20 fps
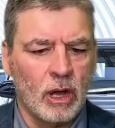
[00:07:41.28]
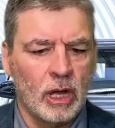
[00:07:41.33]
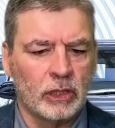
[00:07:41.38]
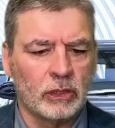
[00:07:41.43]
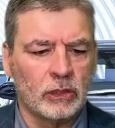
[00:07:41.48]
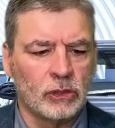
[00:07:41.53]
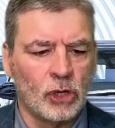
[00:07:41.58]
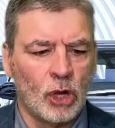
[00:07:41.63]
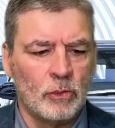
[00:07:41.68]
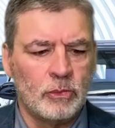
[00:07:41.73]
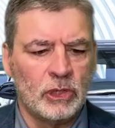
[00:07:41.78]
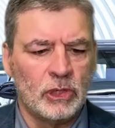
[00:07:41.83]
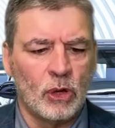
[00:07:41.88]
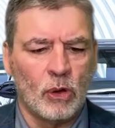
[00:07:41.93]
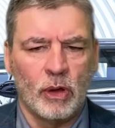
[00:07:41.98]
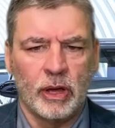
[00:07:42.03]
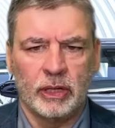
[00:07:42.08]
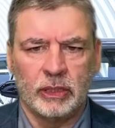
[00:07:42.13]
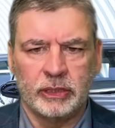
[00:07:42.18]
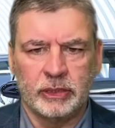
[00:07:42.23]
on global
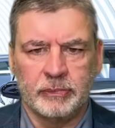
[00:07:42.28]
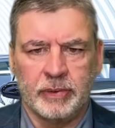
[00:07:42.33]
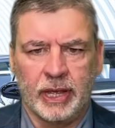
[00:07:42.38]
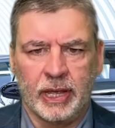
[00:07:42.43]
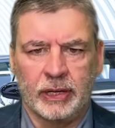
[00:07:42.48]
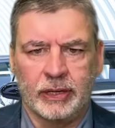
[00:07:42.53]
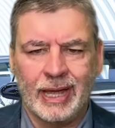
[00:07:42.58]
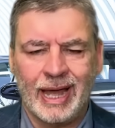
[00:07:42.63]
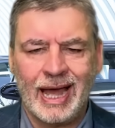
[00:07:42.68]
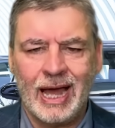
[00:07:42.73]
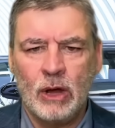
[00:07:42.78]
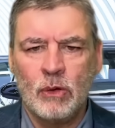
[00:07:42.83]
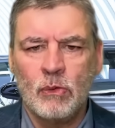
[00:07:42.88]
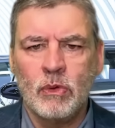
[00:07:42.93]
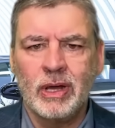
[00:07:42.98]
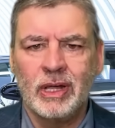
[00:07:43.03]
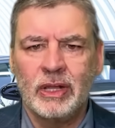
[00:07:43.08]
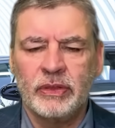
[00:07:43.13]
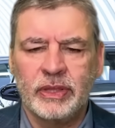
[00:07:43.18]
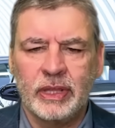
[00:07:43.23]
oil demand. How
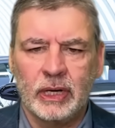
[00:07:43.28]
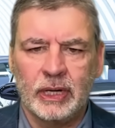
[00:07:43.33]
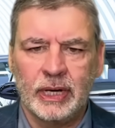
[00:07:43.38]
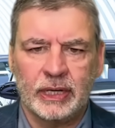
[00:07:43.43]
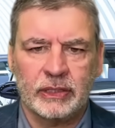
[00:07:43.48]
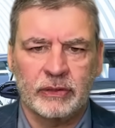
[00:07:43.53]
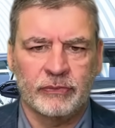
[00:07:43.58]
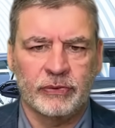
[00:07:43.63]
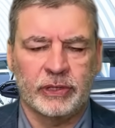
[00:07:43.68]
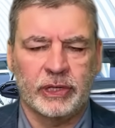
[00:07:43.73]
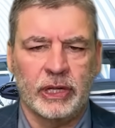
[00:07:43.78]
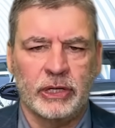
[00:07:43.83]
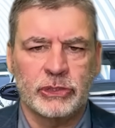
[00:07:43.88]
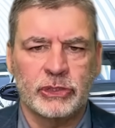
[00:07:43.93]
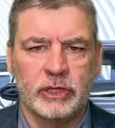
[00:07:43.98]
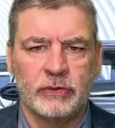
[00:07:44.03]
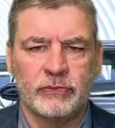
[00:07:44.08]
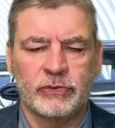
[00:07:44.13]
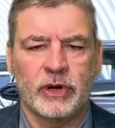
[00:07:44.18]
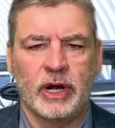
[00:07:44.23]
will the
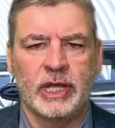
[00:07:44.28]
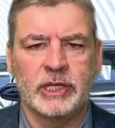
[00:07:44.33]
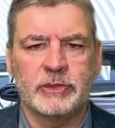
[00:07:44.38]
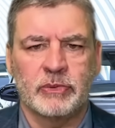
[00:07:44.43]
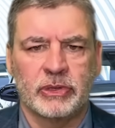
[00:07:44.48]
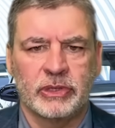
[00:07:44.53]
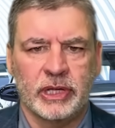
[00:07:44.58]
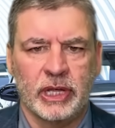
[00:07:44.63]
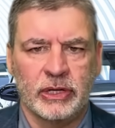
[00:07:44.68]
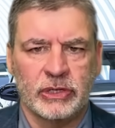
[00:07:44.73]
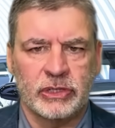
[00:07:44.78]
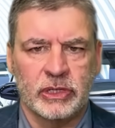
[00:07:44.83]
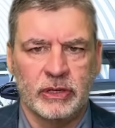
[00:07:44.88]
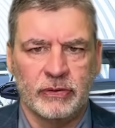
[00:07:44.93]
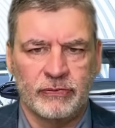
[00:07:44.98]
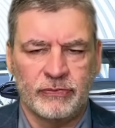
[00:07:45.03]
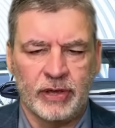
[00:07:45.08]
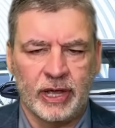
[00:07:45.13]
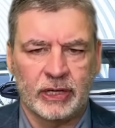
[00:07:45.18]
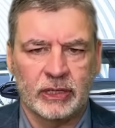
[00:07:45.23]
electrification of transportation
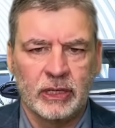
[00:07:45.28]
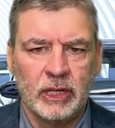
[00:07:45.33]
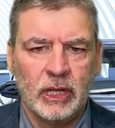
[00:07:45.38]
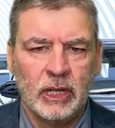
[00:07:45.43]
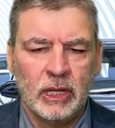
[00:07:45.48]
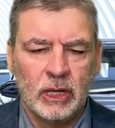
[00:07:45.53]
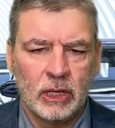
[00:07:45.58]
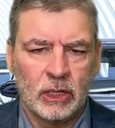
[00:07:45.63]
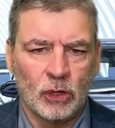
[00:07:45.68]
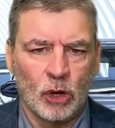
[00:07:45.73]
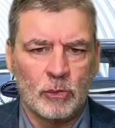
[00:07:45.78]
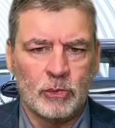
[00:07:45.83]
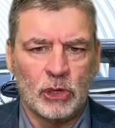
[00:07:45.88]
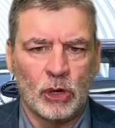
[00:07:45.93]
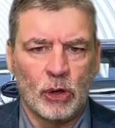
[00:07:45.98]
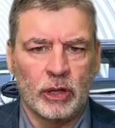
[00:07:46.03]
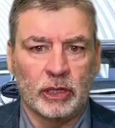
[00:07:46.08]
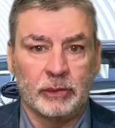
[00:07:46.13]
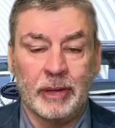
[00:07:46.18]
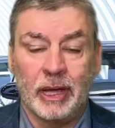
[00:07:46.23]
affect global
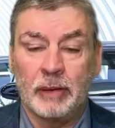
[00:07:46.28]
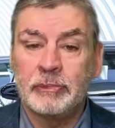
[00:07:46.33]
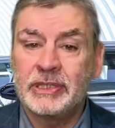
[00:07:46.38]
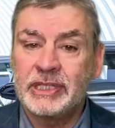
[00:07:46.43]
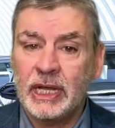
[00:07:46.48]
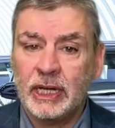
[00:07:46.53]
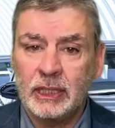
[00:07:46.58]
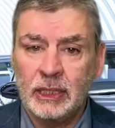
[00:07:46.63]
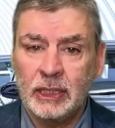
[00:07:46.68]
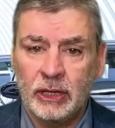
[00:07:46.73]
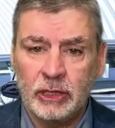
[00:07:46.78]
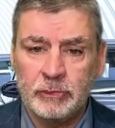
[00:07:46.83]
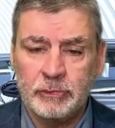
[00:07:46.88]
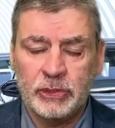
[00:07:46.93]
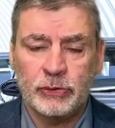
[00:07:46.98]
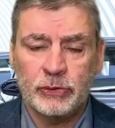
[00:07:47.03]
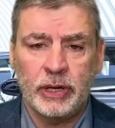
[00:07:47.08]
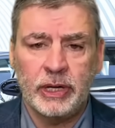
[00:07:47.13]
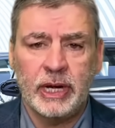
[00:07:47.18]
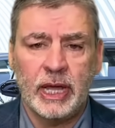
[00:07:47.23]
oil demand, particularly
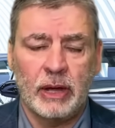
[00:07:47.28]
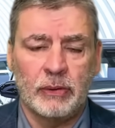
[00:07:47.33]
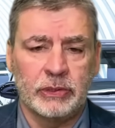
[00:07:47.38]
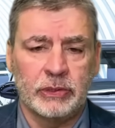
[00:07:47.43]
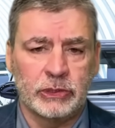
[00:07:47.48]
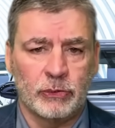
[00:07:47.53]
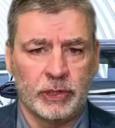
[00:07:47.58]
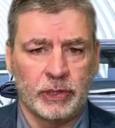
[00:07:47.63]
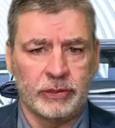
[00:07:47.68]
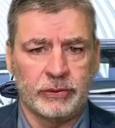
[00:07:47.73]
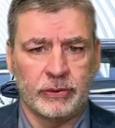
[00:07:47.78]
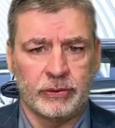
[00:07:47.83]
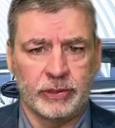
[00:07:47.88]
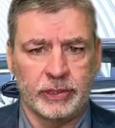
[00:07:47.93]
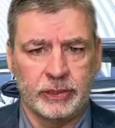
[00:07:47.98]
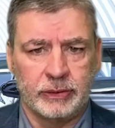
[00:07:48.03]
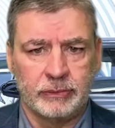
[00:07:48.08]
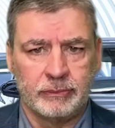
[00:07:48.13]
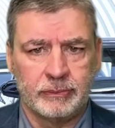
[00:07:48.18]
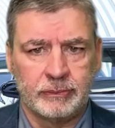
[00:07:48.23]
between now and
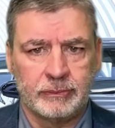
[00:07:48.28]
2030?